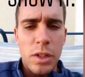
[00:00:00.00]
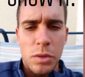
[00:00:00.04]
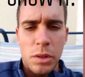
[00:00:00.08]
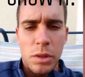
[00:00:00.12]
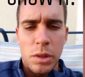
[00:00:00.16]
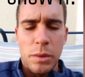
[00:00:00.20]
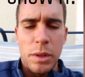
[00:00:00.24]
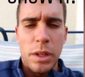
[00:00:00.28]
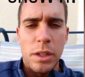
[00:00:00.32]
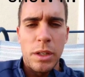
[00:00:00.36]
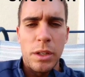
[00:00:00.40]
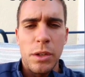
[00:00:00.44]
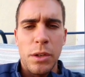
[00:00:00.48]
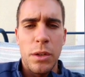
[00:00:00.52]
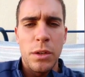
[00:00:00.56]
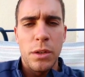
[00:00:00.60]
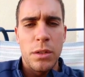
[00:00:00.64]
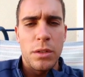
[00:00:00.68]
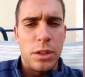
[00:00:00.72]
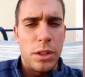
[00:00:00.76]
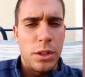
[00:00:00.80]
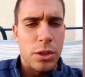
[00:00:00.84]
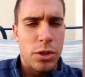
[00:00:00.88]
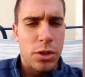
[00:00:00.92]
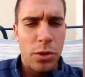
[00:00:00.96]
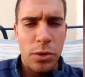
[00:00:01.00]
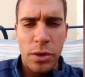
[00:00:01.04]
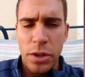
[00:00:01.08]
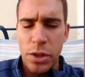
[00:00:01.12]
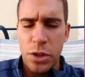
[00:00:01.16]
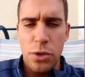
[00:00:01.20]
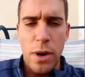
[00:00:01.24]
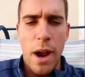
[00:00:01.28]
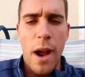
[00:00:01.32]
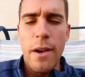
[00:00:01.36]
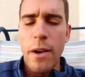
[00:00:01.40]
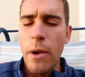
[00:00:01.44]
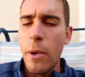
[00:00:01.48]
of it this way, right? You're doing a
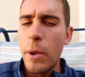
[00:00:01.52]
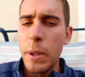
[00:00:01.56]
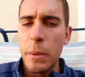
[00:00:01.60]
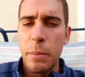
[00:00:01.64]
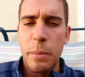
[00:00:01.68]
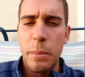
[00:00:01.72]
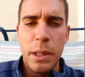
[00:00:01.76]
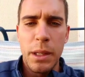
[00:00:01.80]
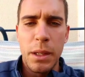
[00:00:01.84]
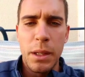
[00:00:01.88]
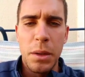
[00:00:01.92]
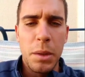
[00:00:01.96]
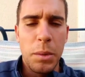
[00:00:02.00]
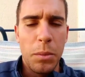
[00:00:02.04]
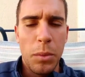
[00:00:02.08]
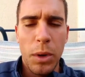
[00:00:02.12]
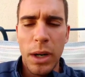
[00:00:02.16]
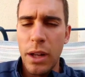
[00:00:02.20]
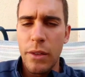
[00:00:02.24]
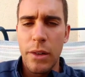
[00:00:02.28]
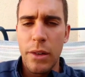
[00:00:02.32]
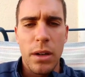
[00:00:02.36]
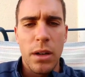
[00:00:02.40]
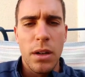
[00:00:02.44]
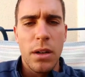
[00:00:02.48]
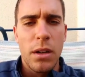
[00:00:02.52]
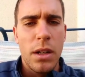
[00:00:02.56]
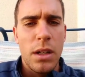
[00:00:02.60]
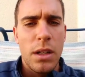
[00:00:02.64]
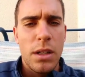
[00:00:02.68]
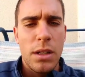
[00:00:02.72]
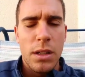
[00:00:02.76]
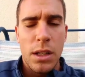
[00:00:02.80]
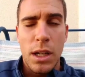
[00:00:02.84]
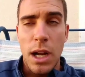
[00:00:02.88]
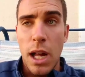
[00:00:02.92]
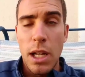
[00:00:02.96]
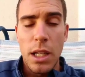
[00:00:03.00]
tryout, ODP, whatever,
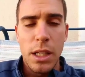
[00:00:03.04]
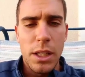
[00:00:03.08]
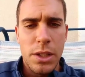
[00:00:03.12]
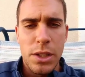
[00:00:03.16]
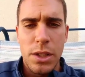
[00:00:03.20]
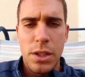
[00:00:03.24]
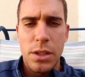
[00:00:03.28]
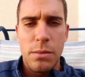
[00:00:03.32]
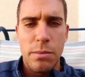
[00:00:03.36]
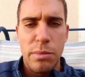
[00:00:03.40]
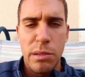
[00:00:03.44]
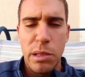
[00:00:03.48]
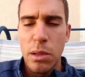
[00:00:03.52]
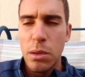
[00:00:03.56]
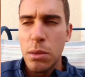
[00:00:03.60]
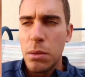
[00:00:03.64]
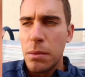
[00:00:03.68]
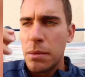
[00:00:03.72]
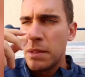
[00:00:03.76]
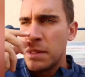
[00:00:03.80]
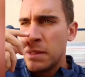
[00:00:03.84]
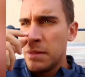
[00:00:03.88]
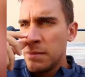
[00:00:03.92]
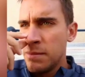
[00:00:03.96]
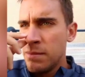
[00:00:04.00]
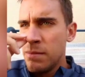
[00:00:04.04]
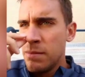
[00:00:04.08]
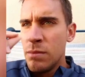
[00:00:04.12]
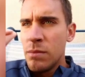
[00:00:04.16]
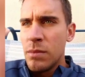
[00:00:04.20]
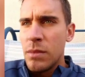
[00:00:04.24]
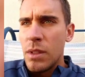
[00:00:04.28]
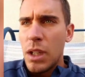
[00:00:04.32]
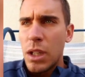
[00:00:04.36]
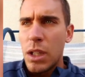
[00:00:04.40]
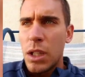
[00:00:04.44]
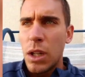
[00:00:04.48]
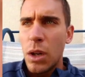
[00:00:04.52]
college, pro.
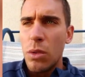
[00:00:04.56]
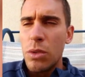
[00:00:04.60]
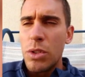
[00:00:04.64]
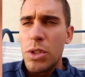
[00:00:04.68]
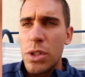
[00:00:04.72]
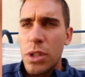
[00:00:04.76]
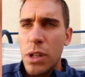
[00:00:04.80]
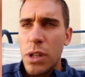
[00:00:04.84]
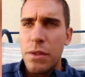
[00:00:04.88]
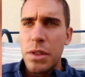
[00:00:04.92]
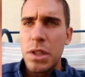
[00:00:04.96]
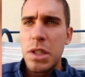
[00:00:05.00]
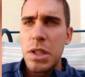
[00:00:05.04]
A coach